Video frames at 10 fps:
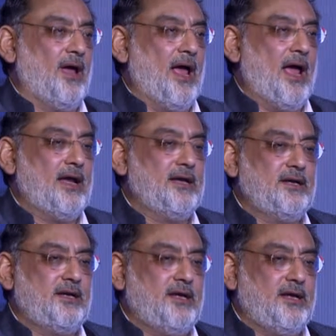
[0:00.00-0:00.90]
And
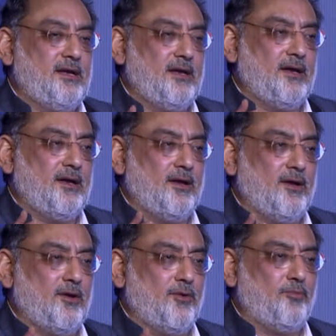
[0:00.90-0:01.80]

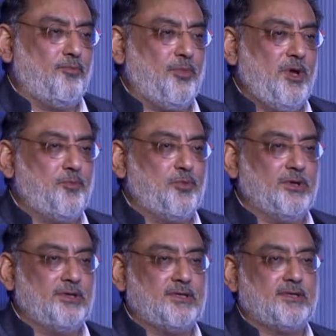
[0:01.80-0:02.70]

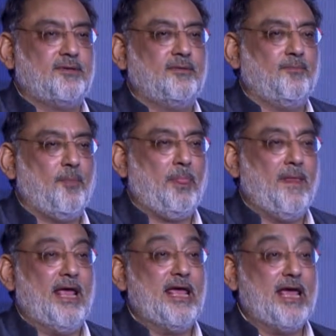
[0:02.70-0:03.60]
people's
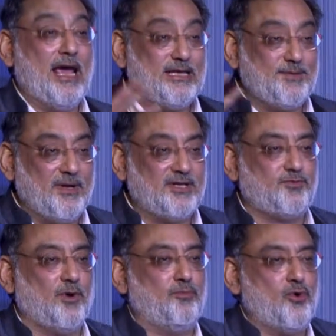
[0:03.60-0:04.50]
engagements
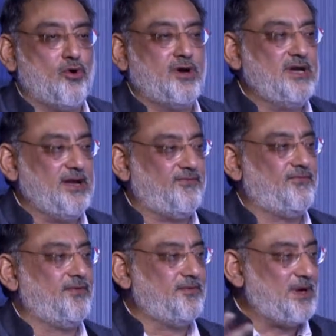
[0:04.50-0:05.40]
were broken if
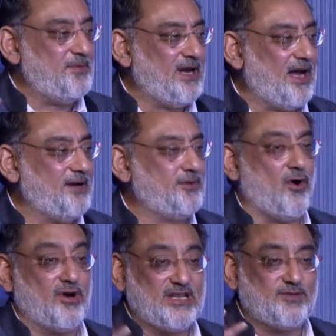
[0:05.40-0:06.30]
somebody aligned with
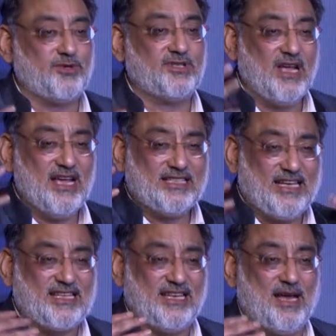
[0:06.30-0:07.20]
Congress. This was
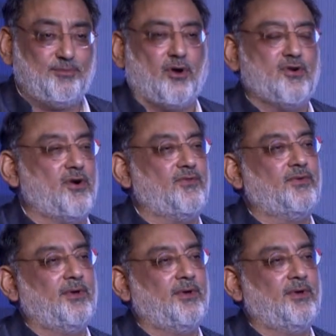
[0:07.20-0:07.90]
60s I'm talking of.